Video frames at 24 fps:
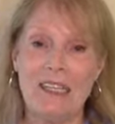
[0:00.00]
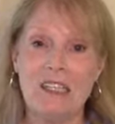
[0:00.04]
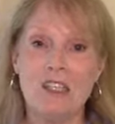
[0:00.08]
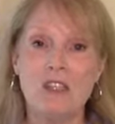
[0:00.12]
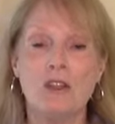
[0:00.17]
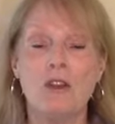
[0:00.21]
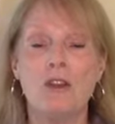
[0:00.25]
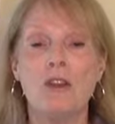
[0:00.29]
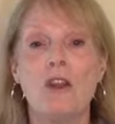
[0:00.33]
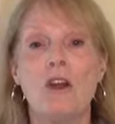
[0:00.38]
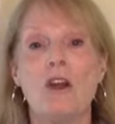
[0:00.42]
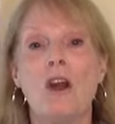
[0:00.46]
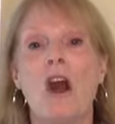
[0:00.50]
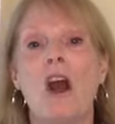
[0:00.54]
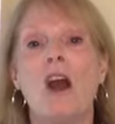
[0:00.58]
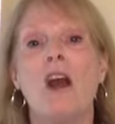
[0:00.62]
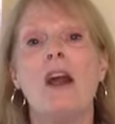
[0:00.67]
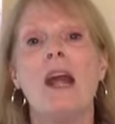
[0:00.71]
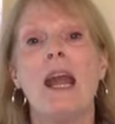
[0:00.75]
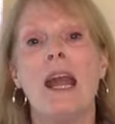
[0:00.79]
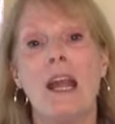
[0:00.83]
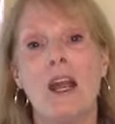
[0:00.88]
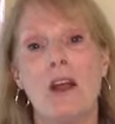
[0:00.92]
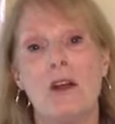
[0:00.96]
So there
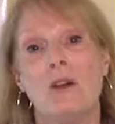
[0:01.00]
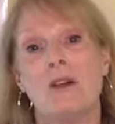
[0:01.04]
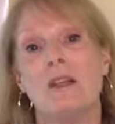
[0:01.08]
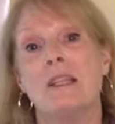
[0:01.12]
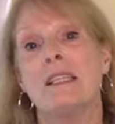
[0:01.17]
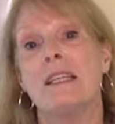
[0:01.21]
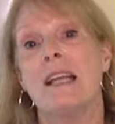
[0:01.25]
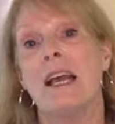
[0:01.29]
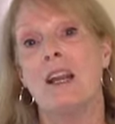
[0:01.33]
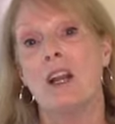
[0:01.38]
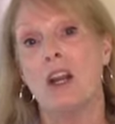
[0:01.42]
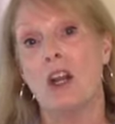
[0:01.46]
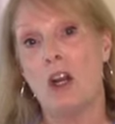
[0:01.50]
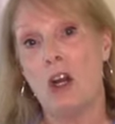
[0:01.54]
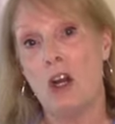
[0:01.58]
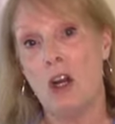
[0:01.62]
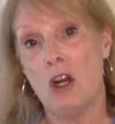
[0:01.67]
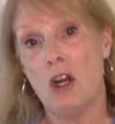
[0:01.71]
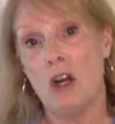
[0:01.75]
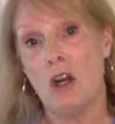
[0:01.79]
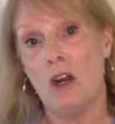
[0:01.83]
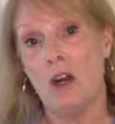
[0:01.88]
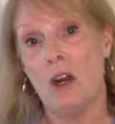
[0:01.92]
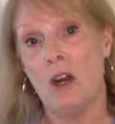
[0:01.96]
are errors that
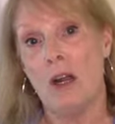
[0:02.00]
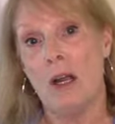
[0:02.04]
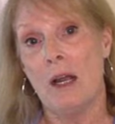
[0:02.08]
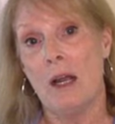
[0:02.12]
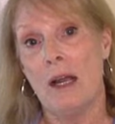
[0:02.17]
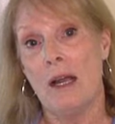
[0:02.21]
occur.